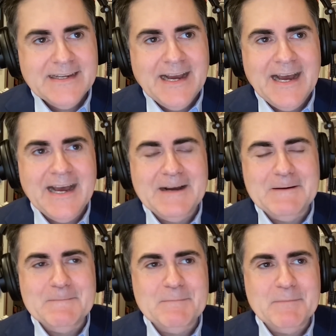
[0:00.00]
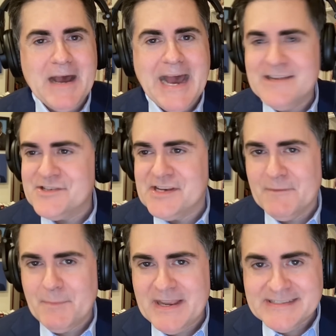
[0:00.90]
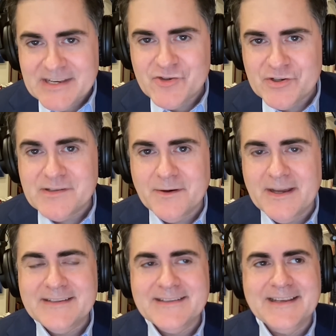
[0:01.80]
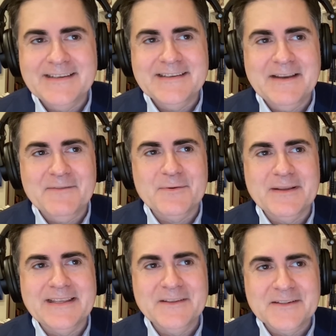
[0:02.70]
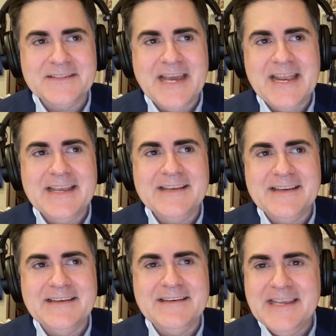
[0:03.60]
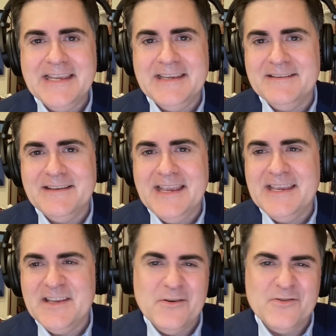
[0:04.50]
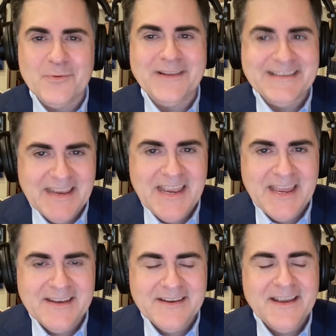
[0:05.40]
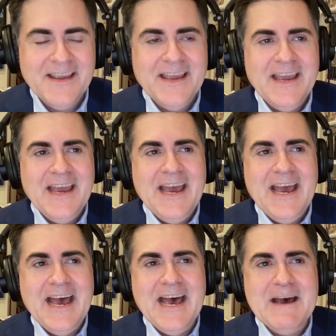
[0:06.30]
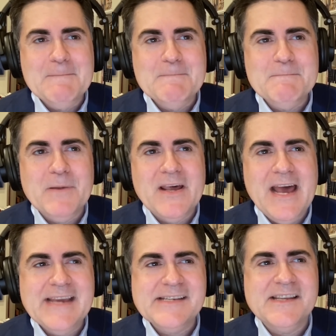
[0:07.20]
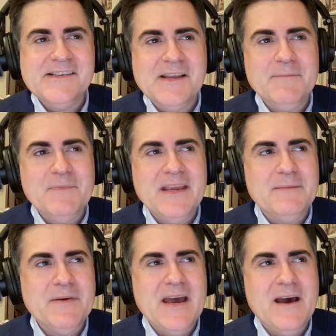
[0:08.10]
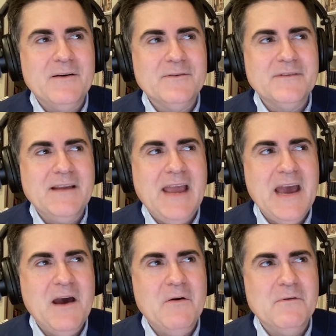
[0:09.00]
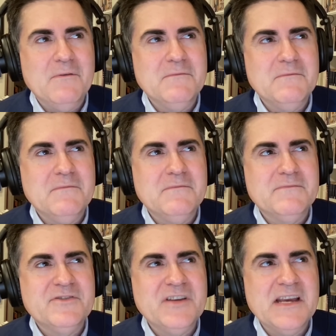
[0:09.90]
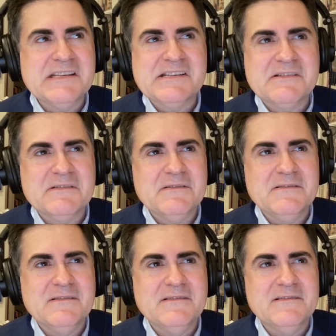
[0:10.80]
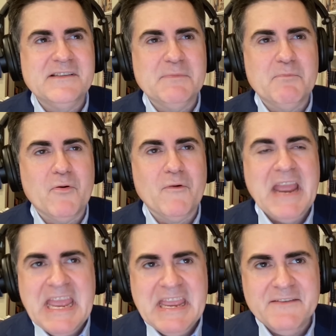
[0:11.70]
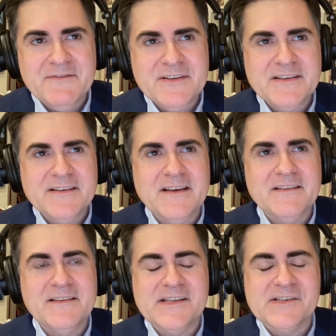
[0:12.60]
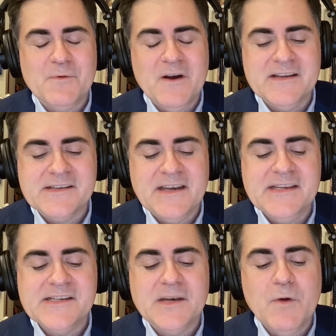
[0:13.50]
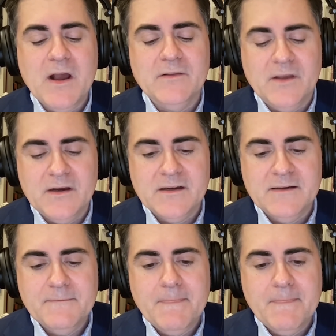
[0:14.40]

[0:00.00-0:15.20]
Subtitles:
I just never paid attention to it and never really looked at it, and he usually did. But I said something about how just depraved this was, and he said, well, look,